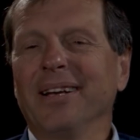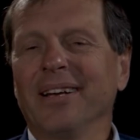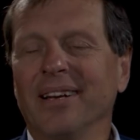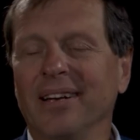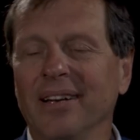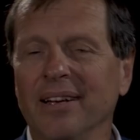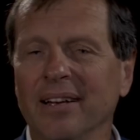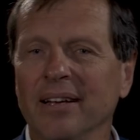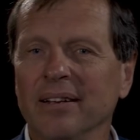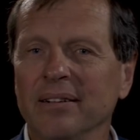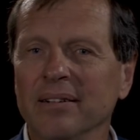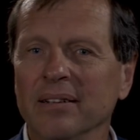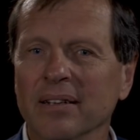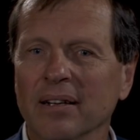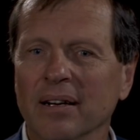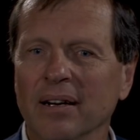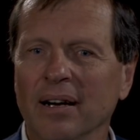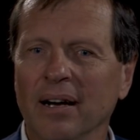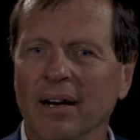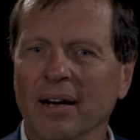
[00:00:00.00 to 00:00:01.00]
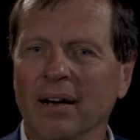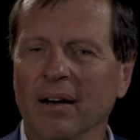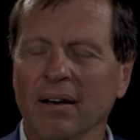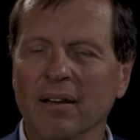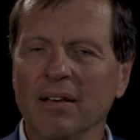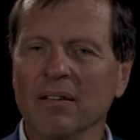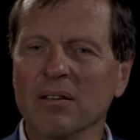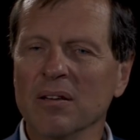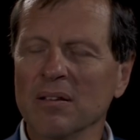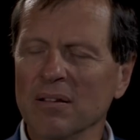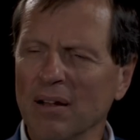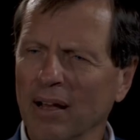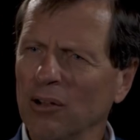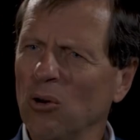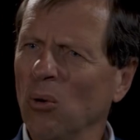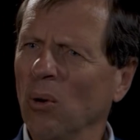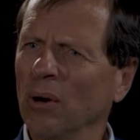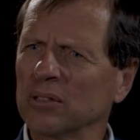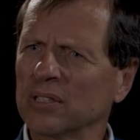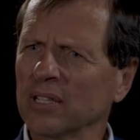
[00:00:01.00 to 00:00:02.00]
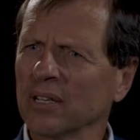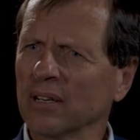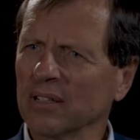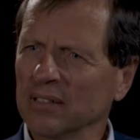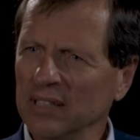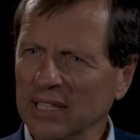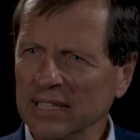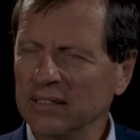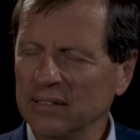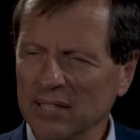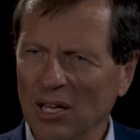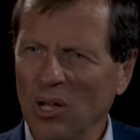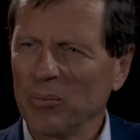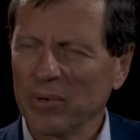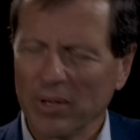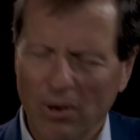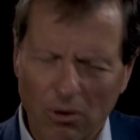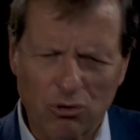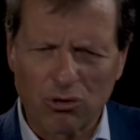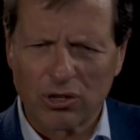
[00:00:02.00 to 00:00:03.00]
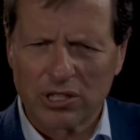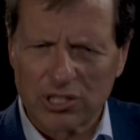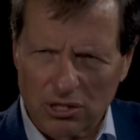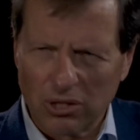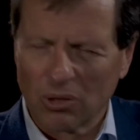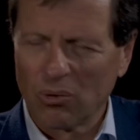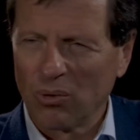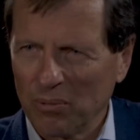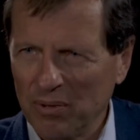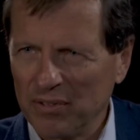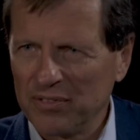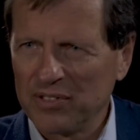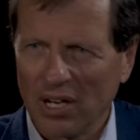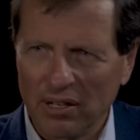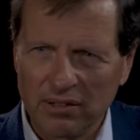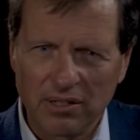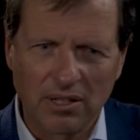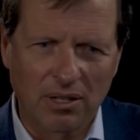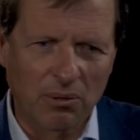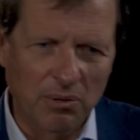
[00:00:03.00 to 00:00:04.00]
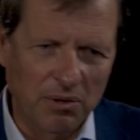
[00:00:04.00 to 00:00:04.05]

And I go out there and they tell me, oh, Chris, look what we've done here.